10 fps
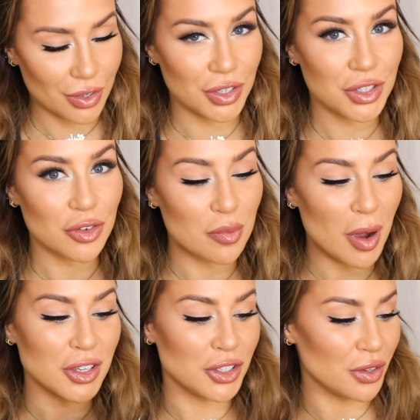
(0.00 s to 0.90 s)
just to
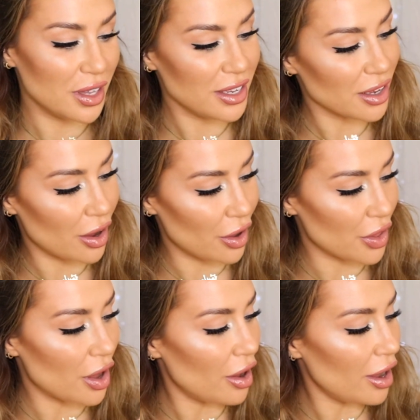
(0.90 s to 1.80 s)
remind you, these are
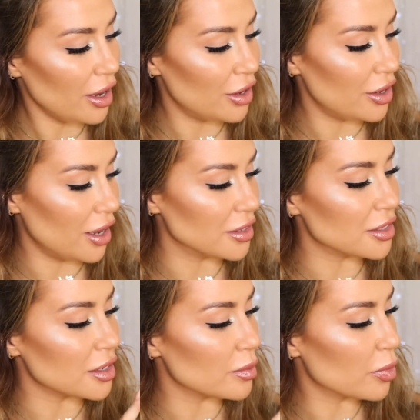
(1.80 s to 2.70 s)
the Eyelure
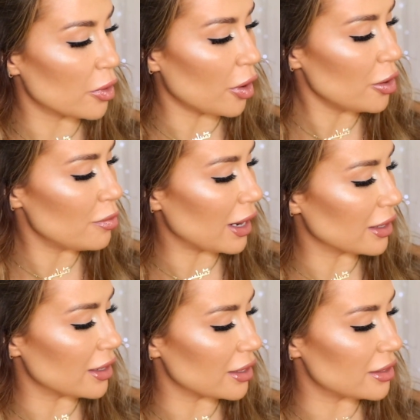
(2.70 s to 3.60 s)
London Pro
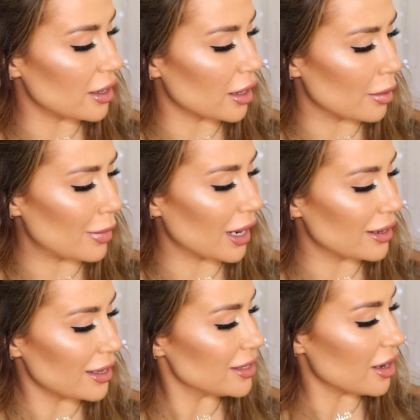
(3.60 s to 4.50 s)
Magnetic
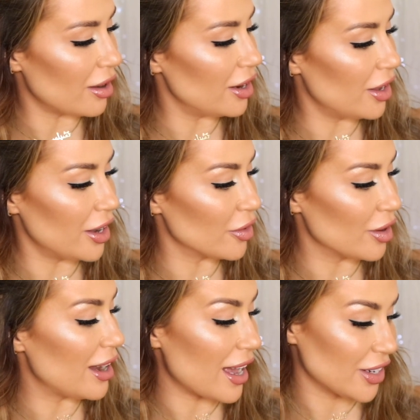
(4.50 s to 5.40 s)
Eyeliner
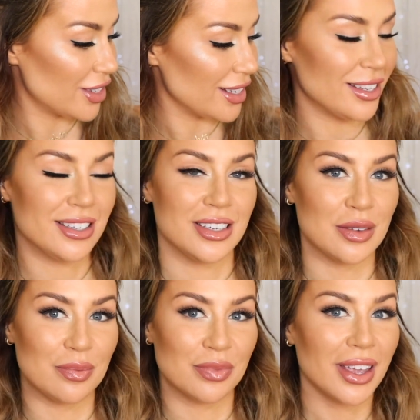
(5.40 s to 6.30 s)
and Lash
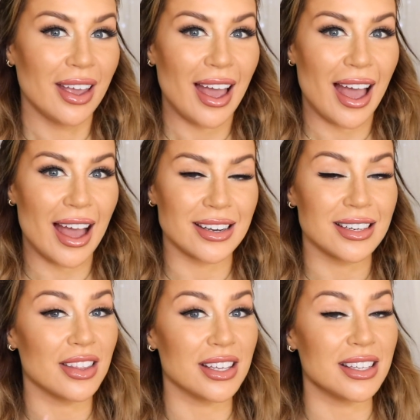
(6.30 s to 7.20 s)
System. And
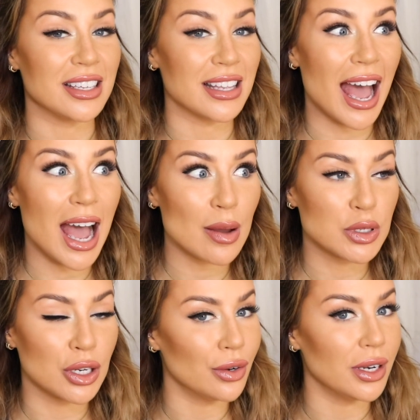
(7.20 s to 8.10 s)
this is
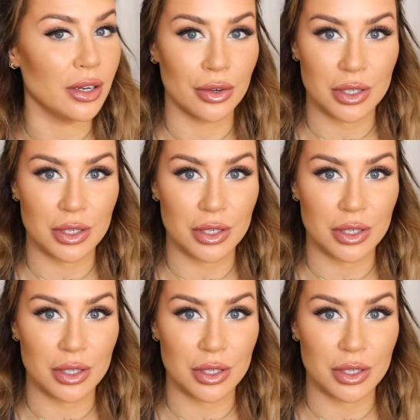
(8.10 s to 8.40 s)
absolutely not